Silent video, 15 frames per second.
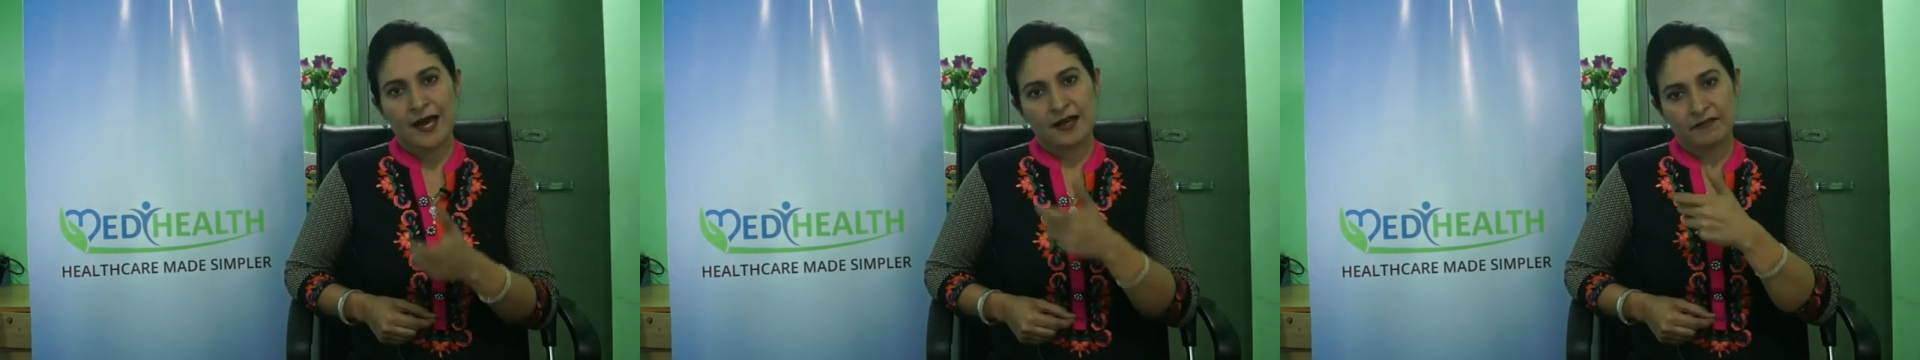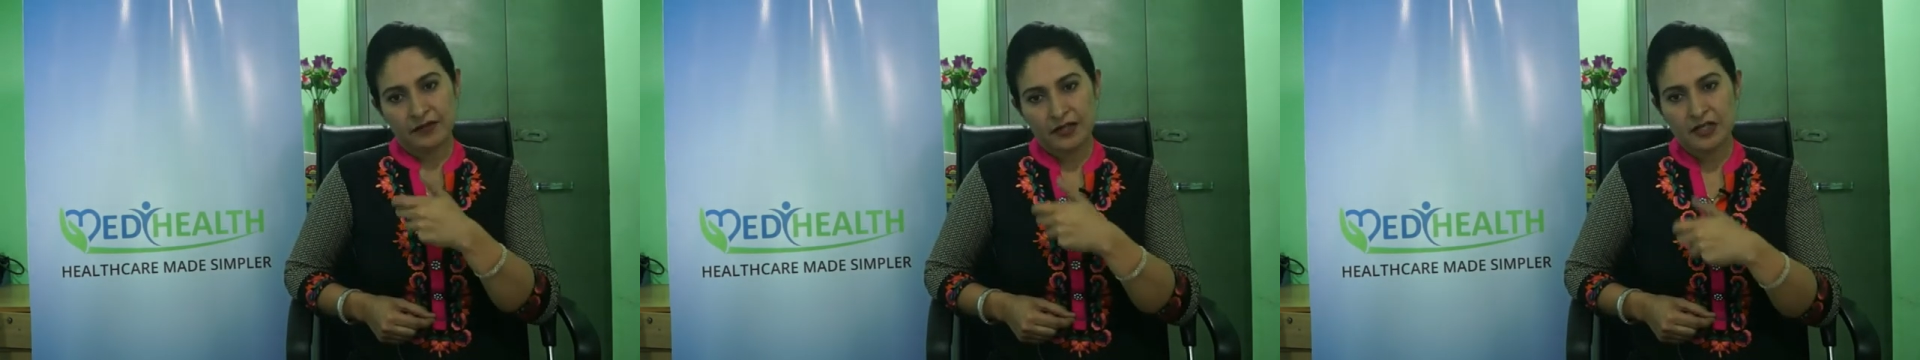
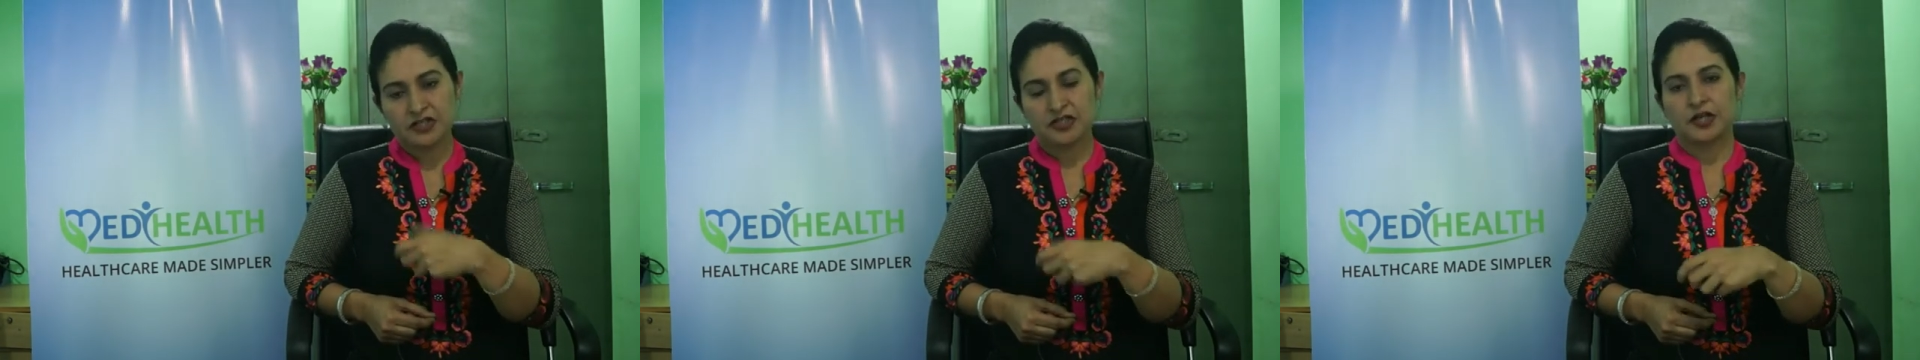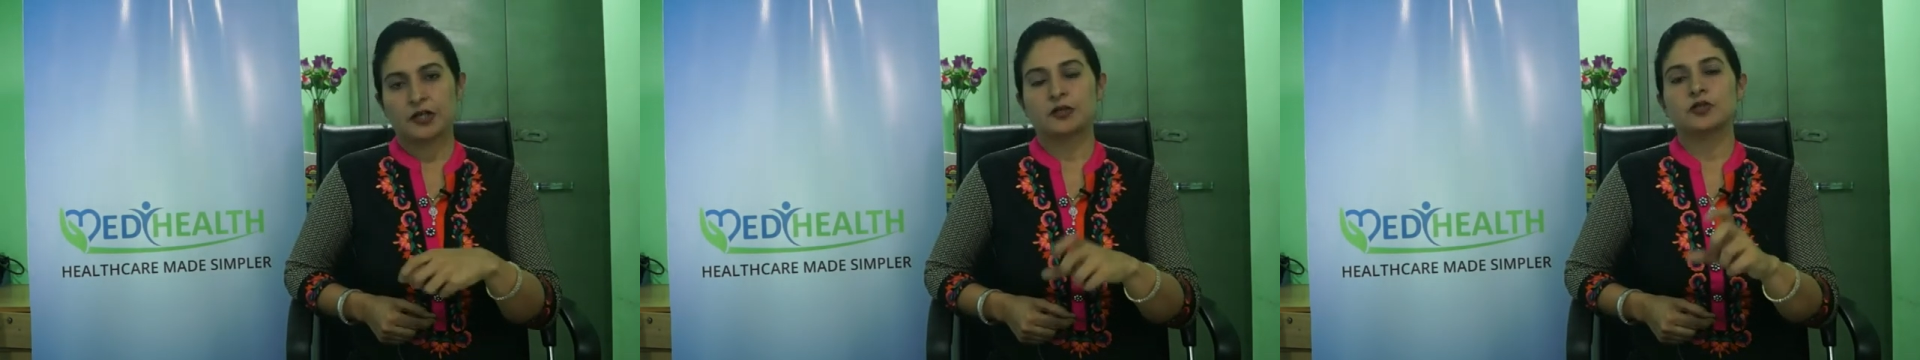and we
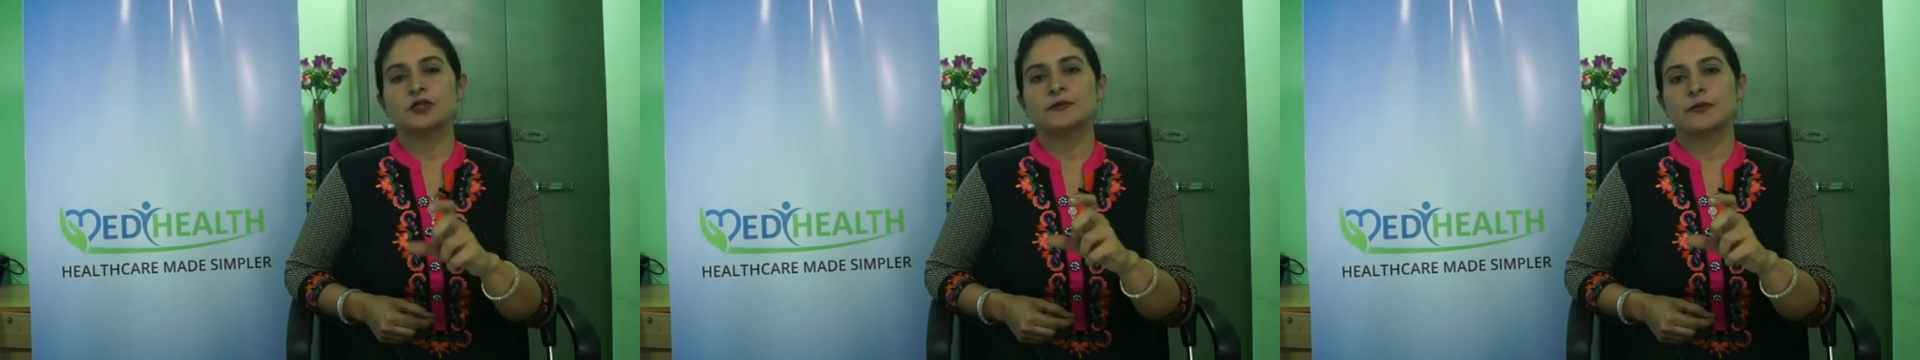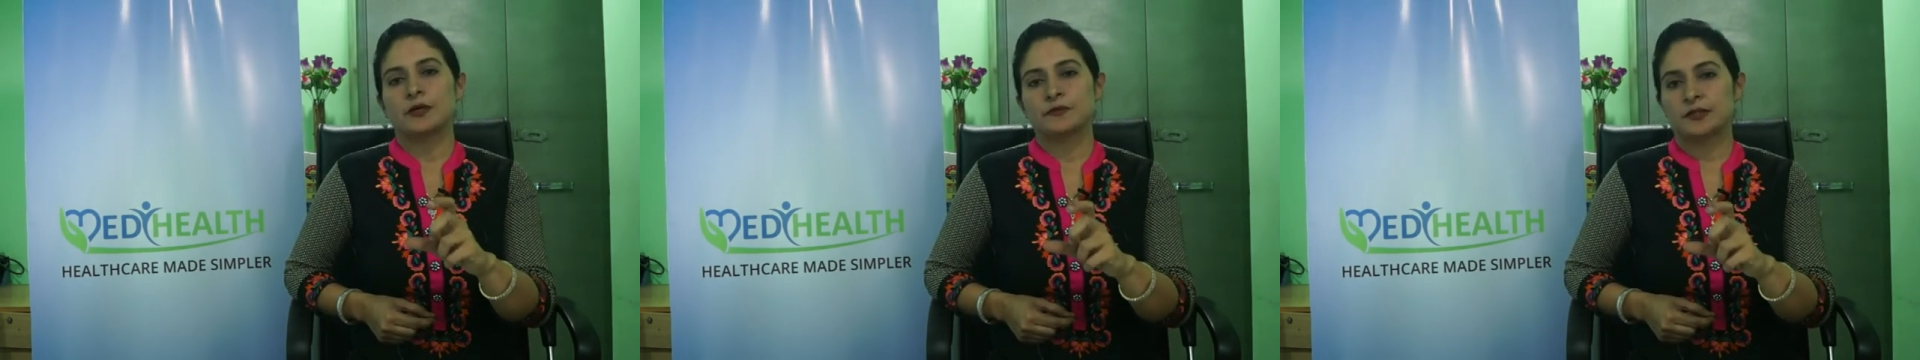inject
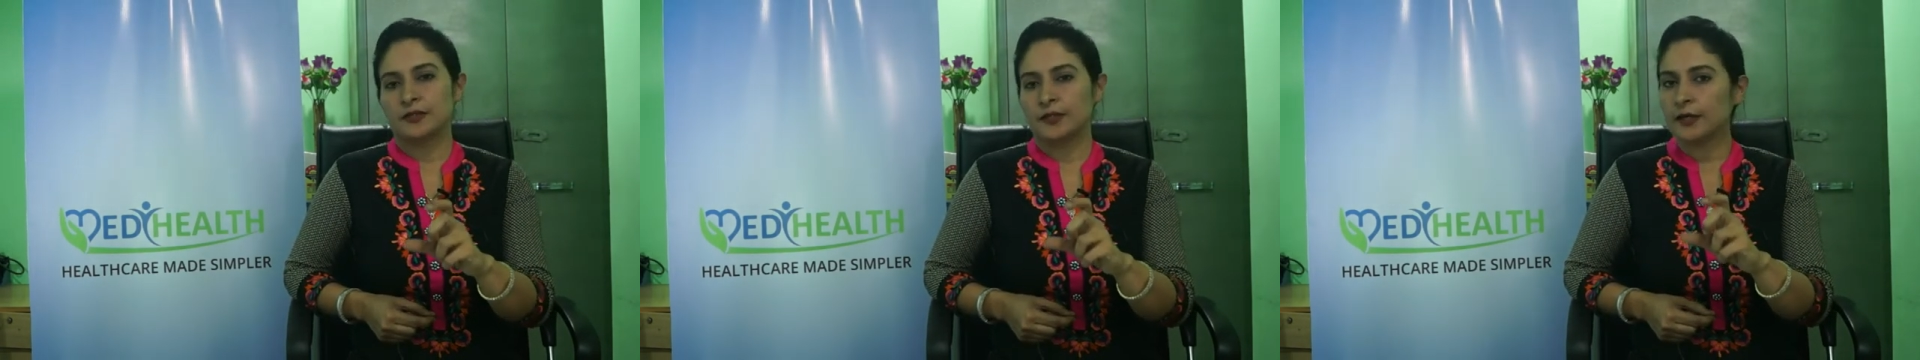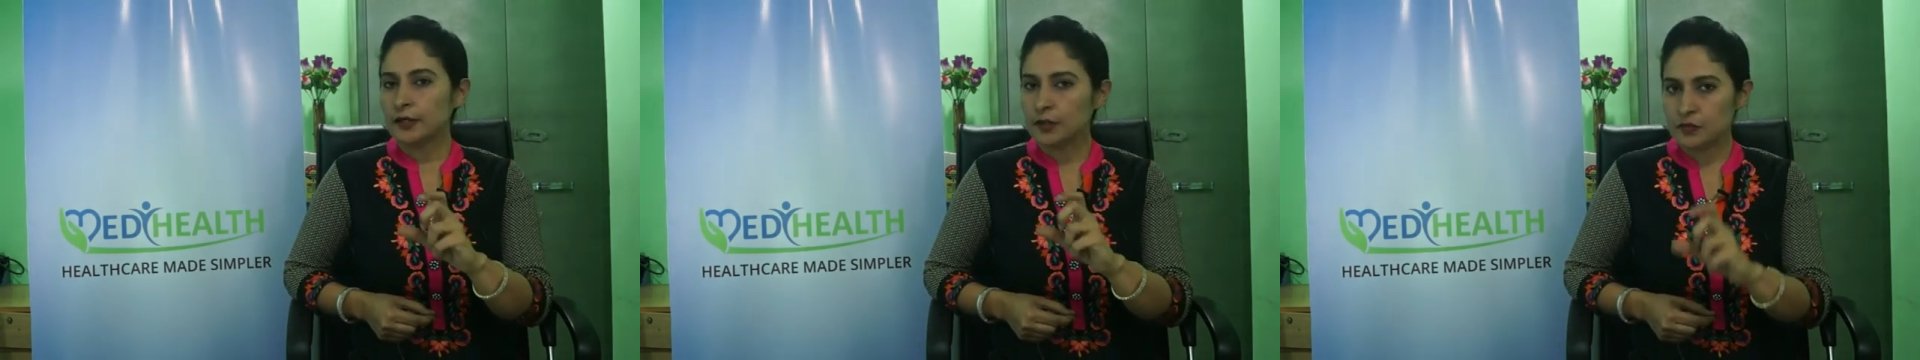those sperms
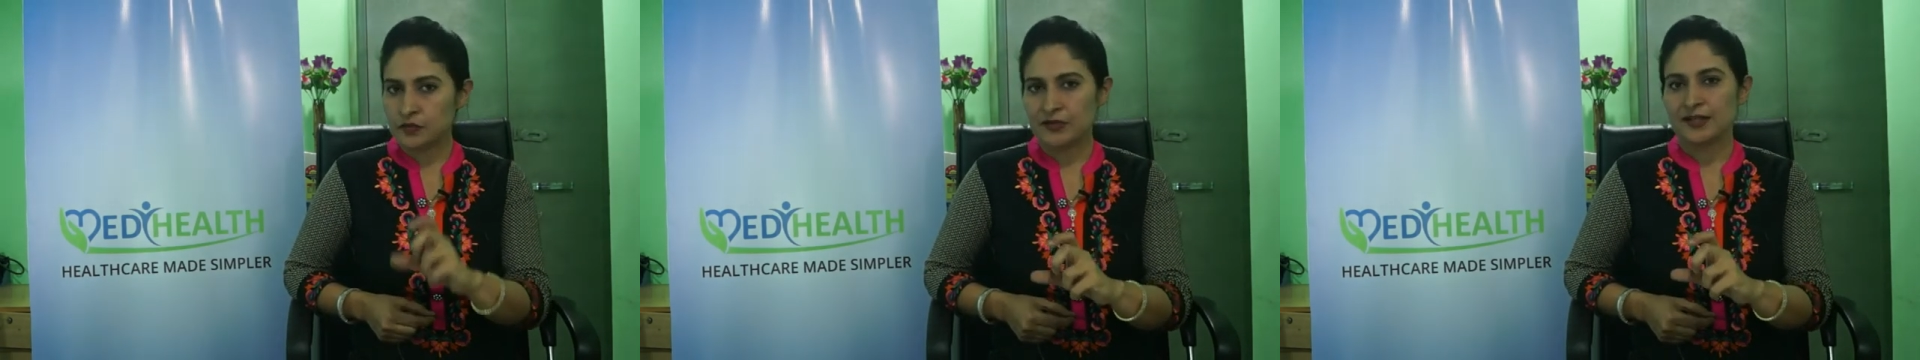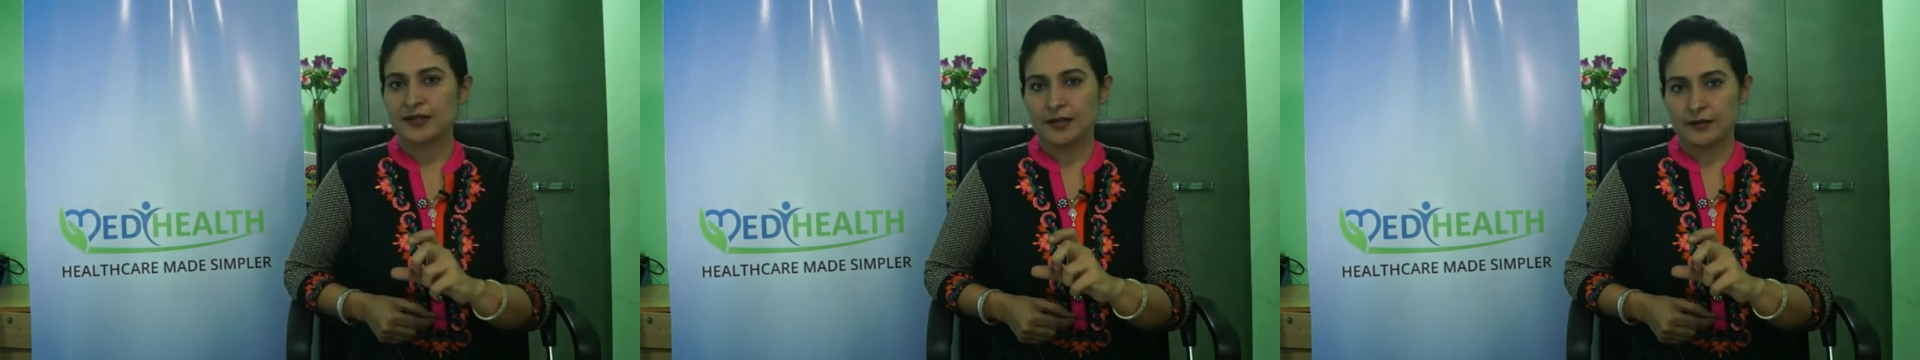in the
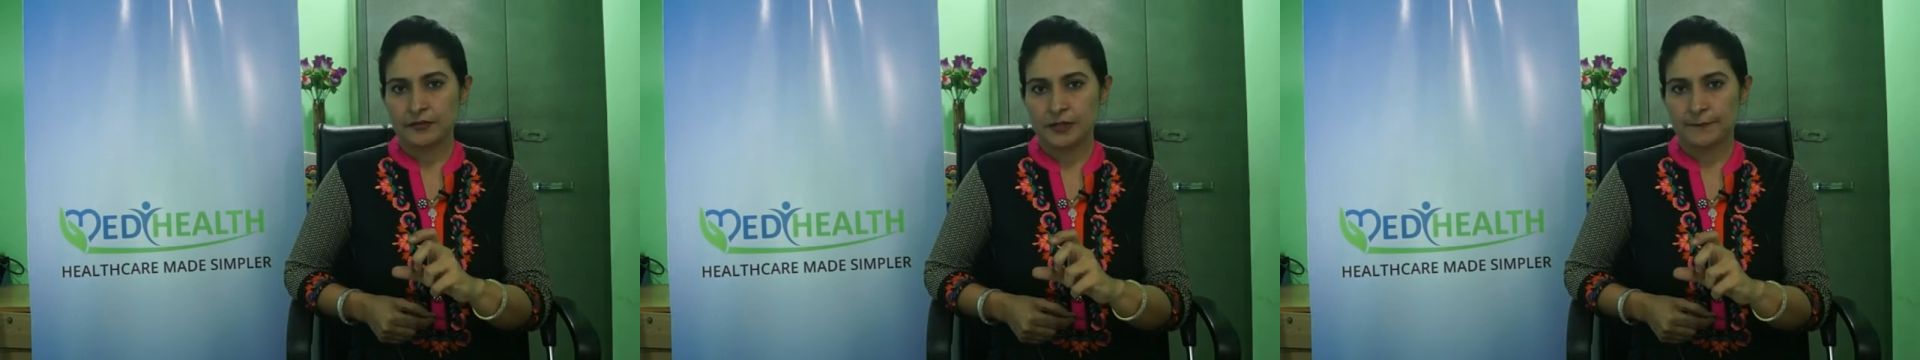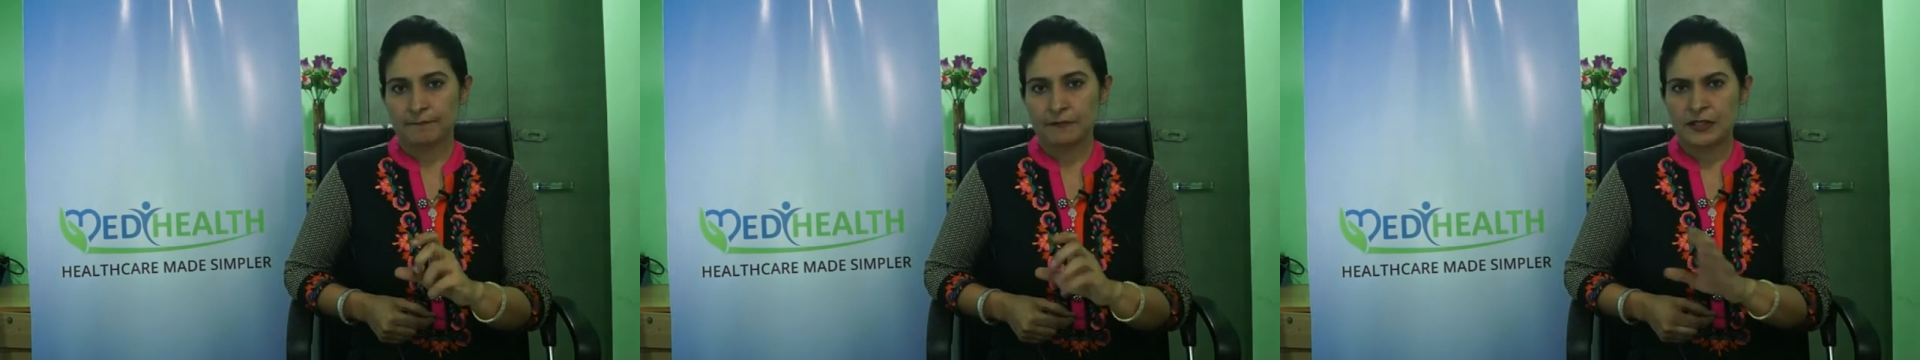uterine
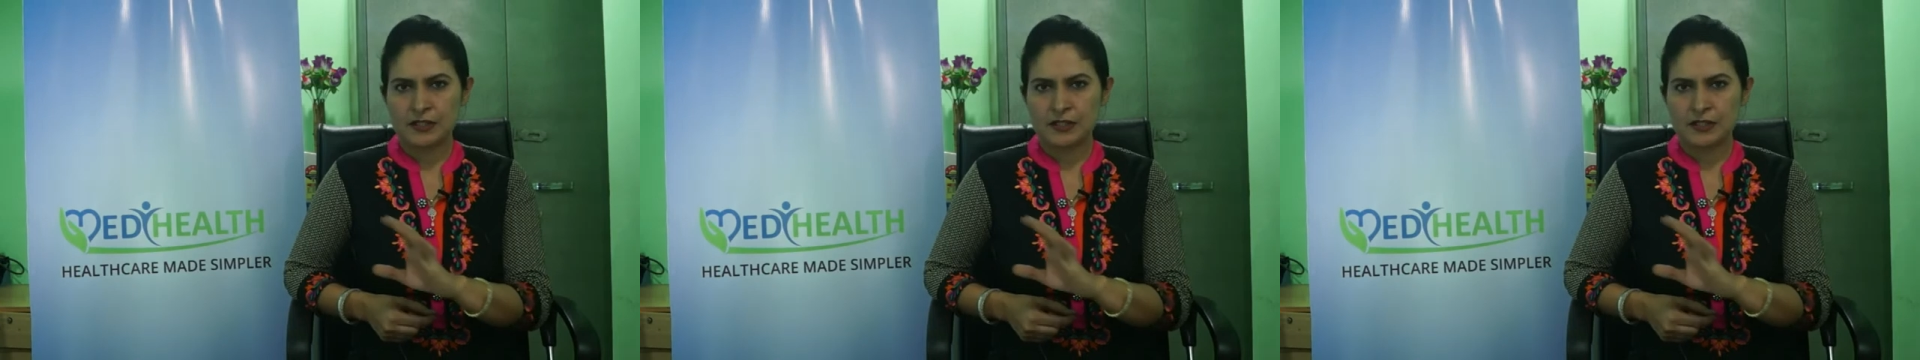cavity.